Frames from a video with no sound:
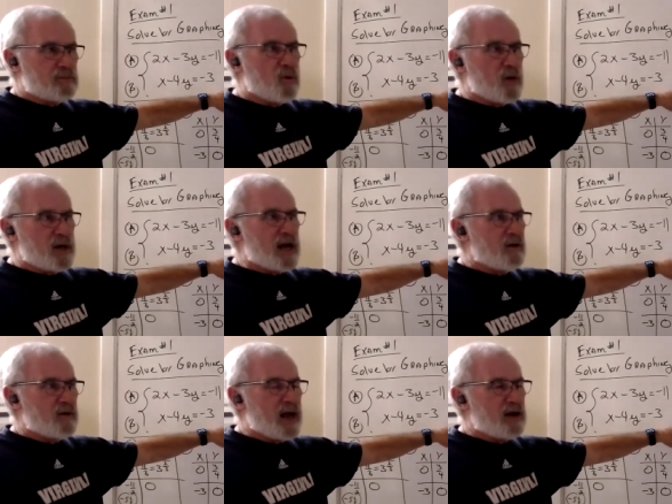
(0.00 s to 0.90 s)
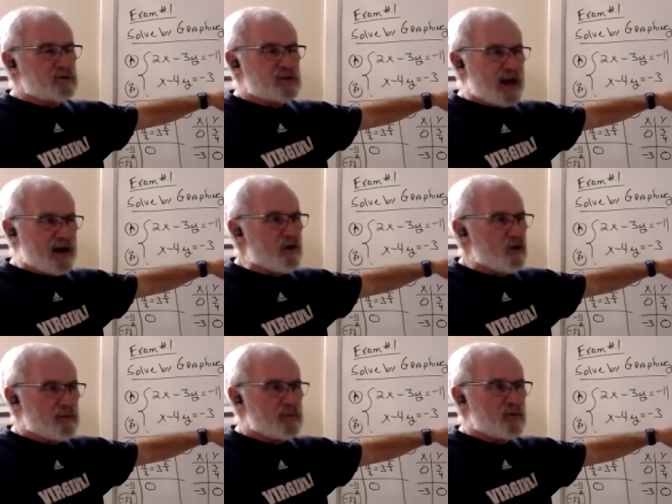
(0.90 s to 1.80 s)
to point out how
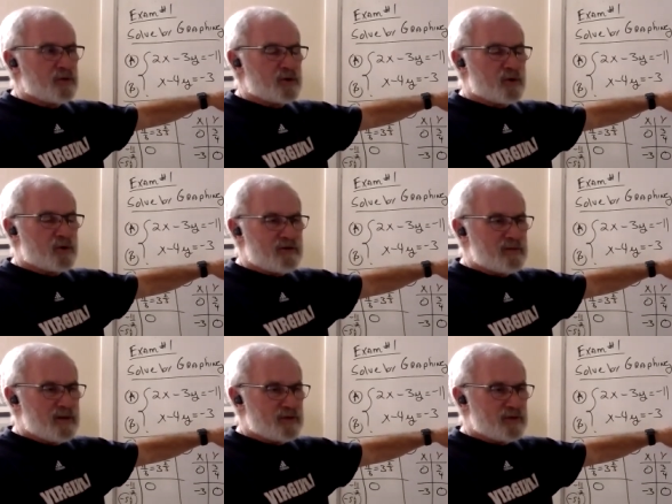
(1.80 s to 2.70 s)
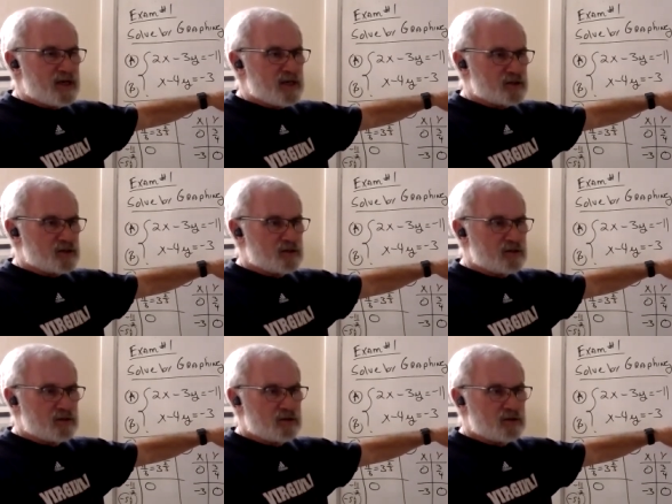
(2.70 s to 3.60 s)
terrible the graphing method is.
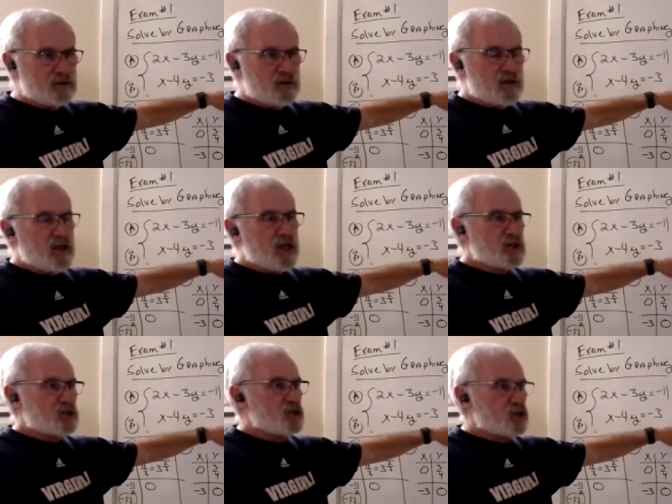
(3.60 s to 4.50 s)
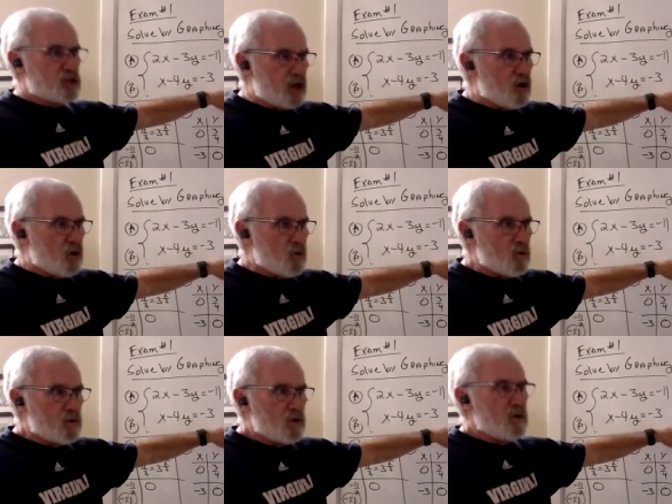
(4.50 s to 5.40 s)
It's
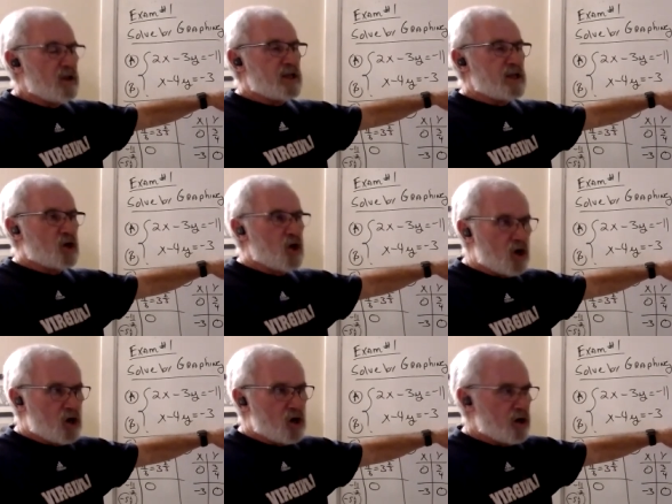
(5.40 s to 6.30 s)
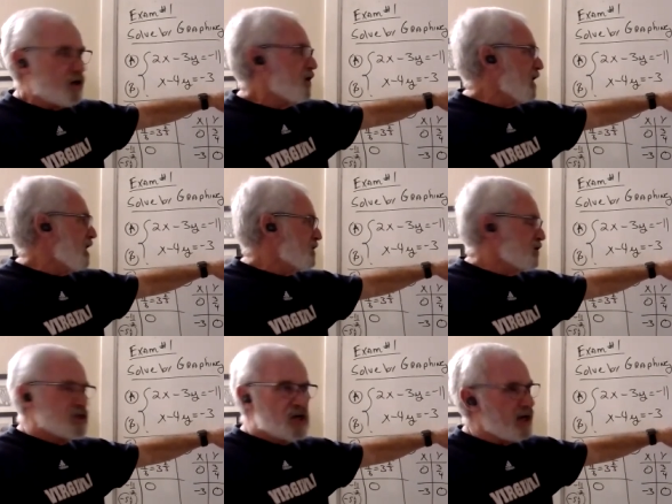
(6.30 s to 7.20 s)
slow, it's hard,
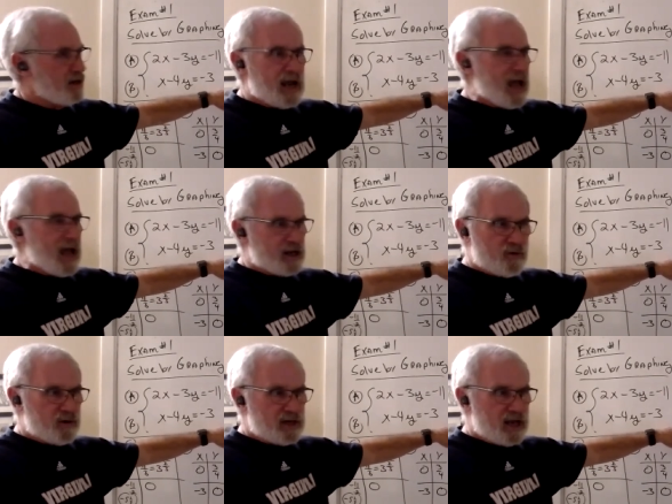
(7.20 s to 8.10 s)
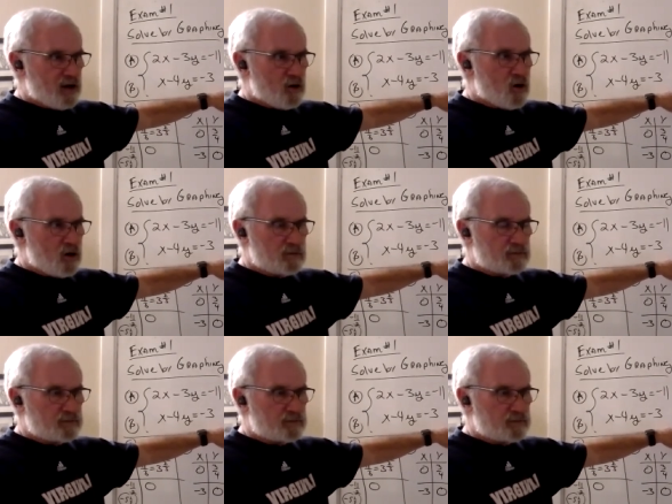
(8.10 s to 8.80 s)
it's not accurate at all.